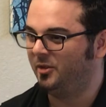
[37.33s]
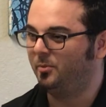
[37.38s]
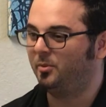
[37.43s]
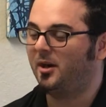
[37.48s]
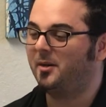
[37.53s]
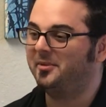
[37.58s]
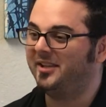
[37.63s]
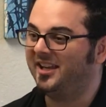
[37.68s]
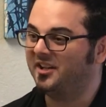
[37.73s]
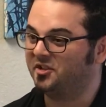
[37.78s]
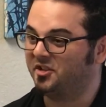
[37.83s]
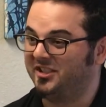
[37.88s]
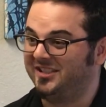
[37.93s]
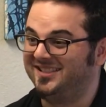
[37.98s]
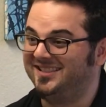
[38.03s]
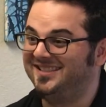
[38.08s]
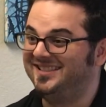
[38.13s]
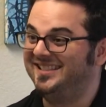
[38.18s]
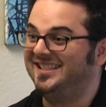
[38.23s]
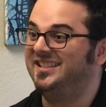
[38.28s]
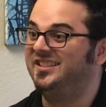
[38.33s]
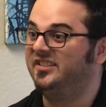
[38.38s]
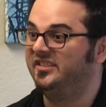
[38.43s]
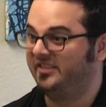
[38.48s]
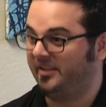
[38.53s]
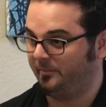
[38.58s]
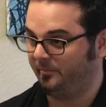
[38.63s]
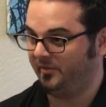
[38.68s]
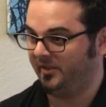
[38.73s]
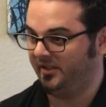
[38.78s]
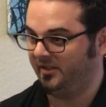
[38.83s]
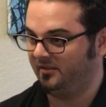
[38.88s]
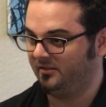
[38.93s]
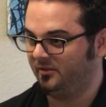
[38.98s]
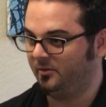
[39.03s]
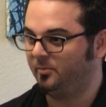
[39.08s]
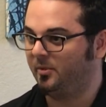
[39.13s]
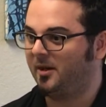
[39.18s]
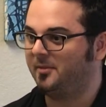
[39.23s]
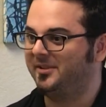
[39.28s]
You probably actually did something.
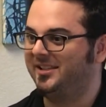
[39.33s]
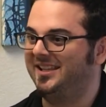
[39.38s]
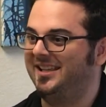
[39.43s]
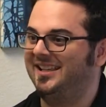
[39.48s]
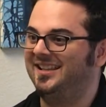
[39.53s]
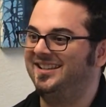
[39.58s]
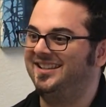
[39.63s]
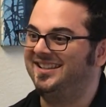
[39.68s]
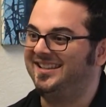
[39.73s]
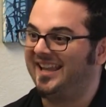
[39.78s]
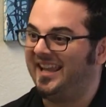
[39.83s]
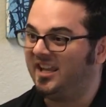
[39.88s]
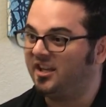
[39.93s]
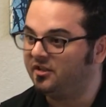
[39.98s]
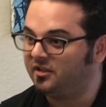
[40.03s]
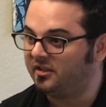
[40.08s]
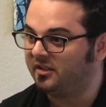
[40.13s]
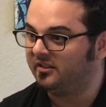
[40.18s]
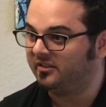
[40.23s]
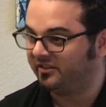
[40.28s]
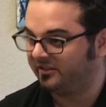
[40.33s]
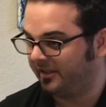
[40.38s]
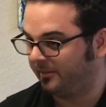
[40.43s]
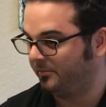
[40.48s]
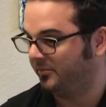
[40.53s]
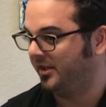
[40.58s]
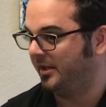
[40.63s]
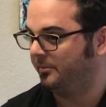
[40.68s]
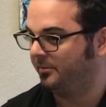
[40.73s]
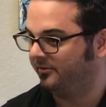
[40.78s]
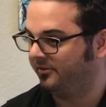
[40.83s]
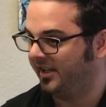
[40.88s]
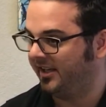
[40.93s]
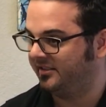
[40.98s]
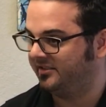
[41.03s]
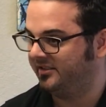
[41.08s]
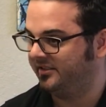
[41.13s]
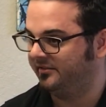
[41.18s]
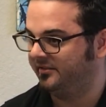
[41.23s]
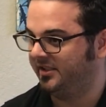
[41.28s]
You probably engaged in some type of
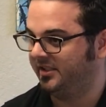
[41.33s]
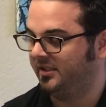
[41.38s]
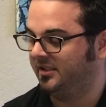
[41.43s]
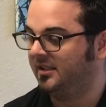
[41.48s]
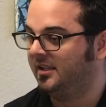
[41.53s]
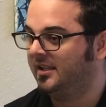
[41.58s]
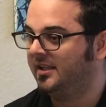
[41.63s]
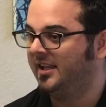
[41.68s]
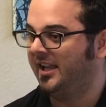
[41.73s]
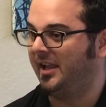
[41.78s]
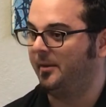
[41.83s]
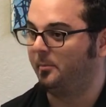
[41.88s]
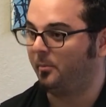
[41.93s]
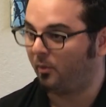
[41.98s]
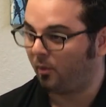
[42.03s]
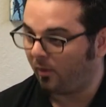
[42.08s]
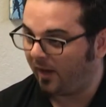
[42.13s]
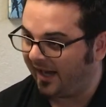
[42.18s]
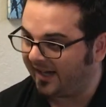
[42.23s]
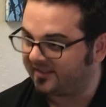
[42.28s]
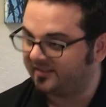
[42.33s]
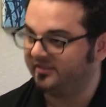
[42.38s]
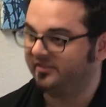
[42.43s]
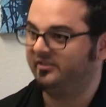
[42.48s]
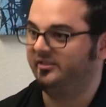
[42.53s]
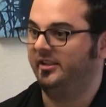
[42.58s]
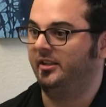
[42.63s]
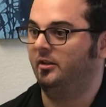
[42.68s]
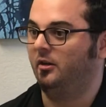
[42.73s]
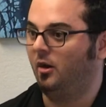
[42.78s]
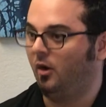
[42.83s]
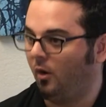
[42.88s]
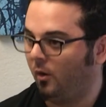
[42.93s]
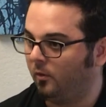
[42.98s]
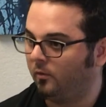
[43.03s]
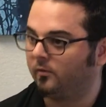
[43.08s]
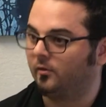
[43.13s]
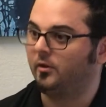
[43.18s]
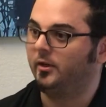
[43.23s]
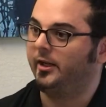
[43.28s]
activity and practiced it
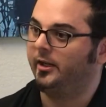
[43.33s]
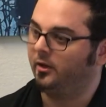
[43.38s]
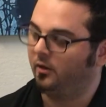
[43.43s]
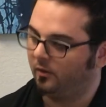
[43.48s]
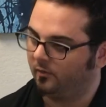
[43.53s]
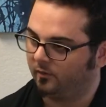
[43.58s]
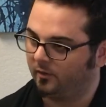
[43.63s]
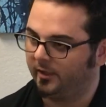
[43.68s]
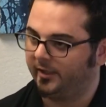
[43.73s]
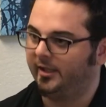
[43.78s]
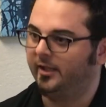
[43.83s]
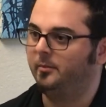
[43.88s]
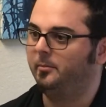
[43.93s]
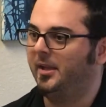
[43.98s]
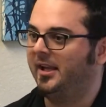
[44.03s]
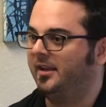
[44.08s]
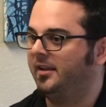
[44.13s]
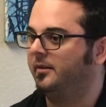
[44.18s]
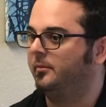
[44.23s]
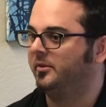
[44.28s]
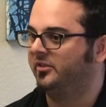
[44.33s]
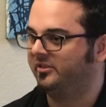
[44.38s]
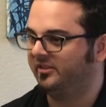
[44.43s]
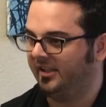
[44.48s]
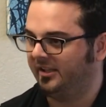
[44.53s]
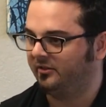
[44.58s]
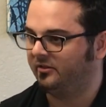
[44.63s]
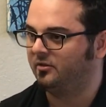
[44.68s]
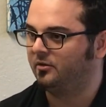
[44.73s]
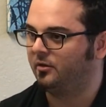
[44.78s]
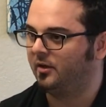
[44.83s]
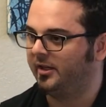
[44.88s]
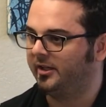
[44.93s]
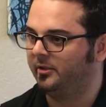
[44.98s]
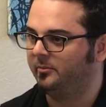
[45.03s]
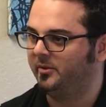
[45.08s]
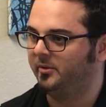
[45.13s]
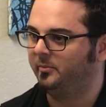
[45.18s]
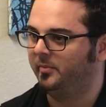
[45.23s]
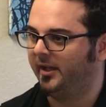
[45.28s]
over and over again, making mistakes and trying
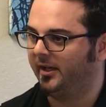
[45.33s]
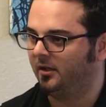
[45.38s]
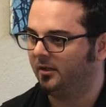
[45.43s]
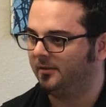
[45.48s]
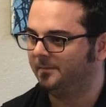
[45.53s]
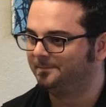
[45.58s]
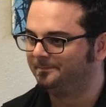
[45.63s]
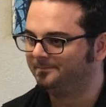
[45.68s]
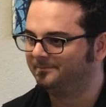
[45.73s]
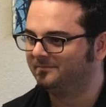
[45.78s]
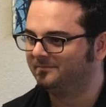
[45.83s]
to be better.